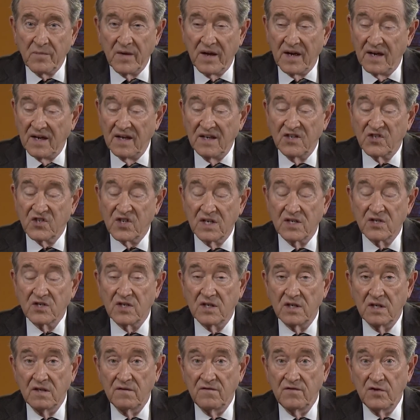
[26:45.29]
And he says,
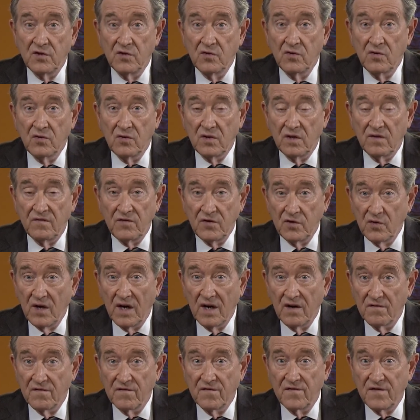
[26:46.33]
if you, if you
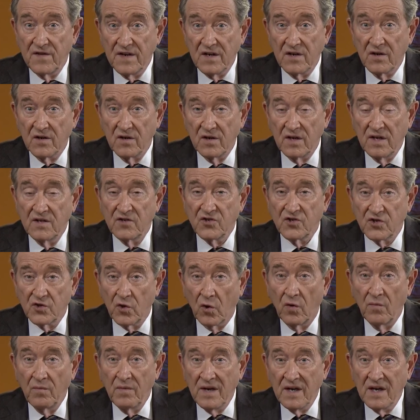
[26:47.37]
have fear and it's
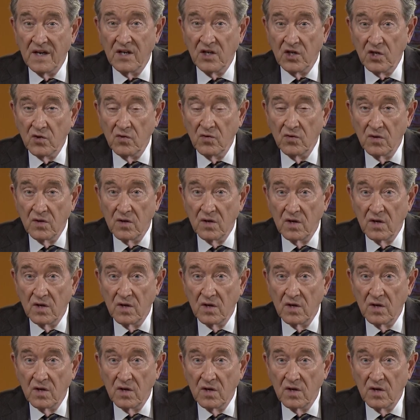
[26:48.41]
tormenting you,